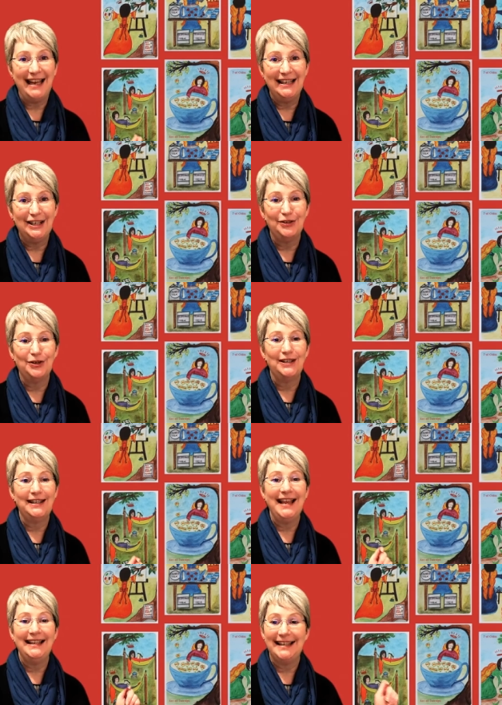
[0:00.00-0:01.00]
and
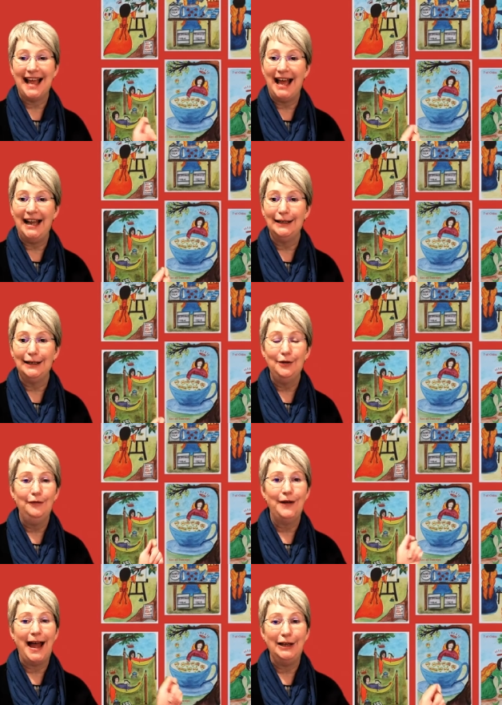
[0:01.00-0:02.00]
success and
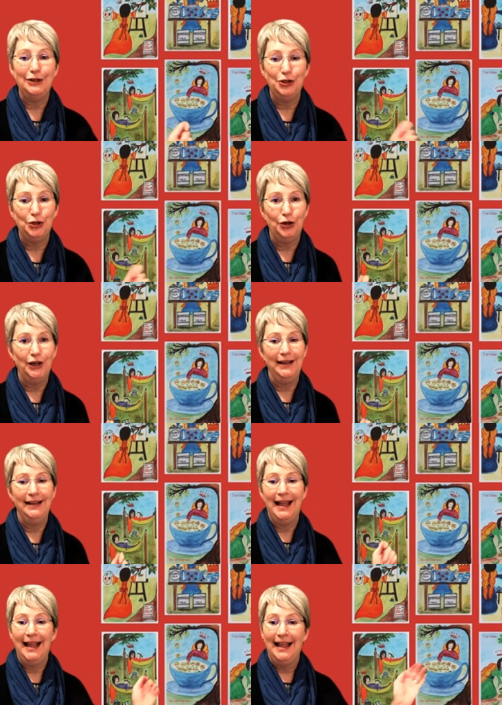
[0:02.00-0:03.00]
love and joy.